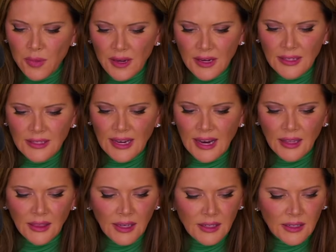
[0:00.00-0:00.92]
being in
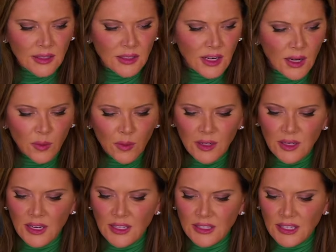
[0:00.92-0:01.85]
town, ladies and gentlemen,
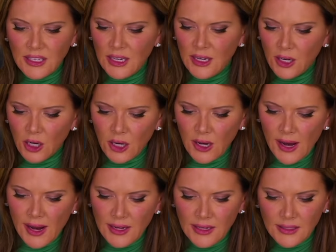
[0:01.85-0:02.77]
it's here
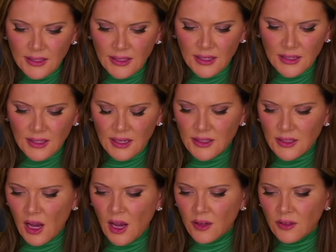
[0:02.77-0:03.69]
and it's
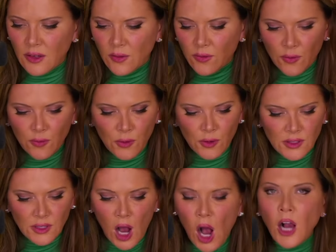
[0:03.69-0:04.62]
on for
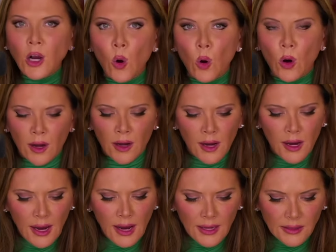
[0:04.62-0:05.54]
its encore
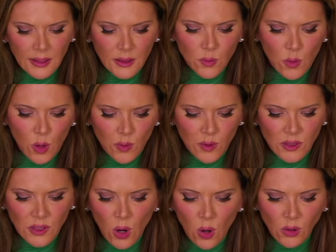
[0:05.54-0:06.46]
at this
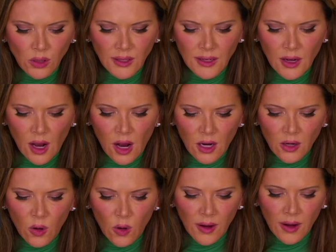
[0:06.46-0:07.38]
moment. Totally an
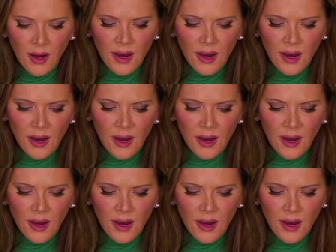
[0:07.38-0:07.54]
encore.